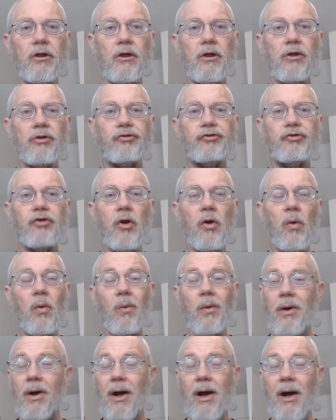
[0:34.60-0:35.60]
So
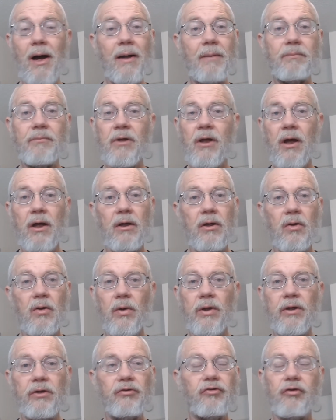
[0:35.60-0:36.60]
I'm not
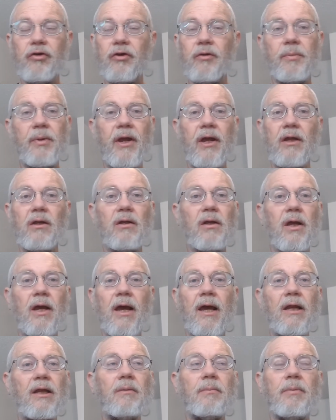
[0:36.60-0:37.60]
going to debate
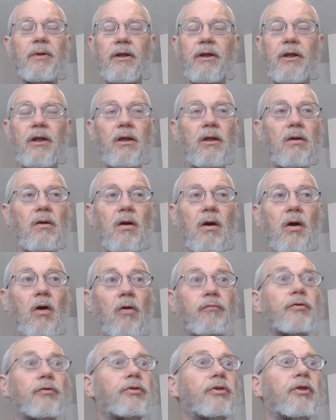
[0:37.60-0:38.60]
anybody
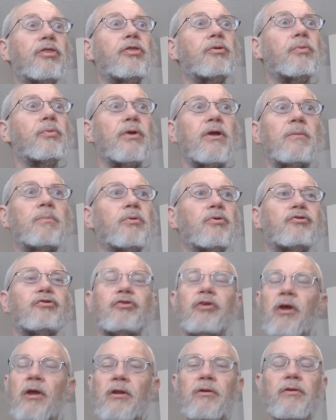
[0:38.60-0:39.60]
over the
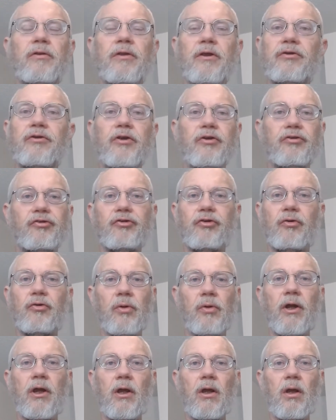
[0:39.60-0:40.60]
3% that
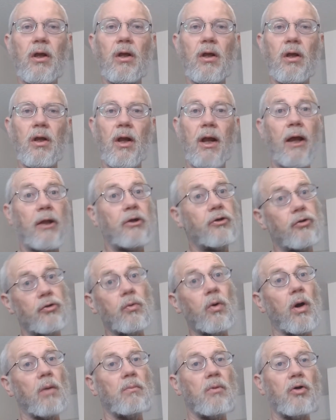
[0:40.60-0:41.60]
disagree and
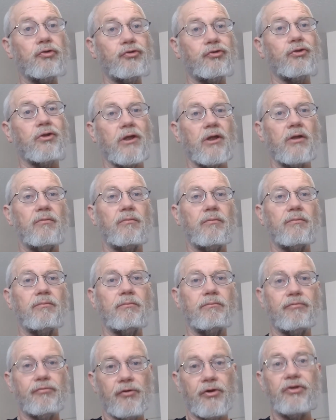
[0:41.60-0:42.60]
who are mostly
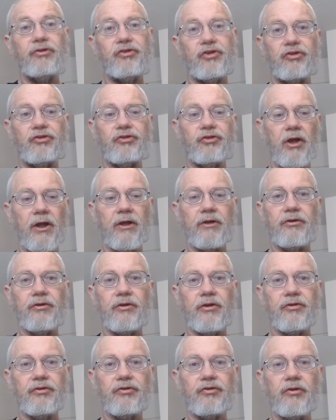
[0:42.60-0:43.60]
fringy
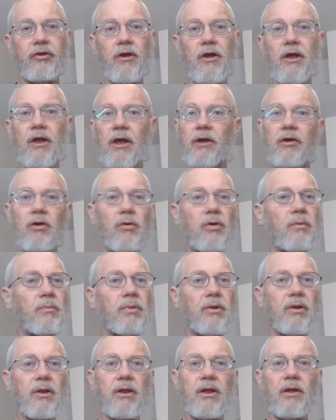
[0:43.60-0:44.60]
scientists. You can
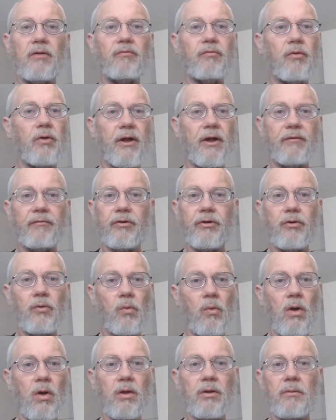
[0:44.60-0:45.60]
believe whatever you
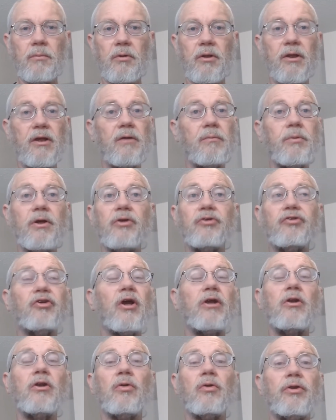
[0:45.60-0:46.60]
want to believe because
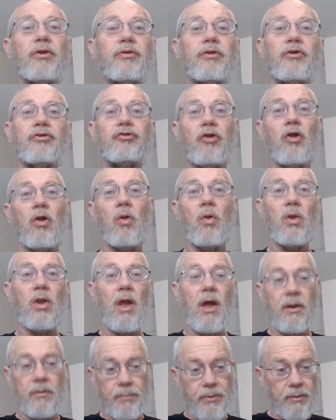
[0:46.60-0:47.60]
I know that there's a whole
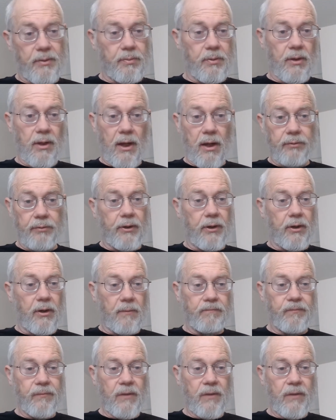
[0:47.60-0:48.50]
lot of people out there,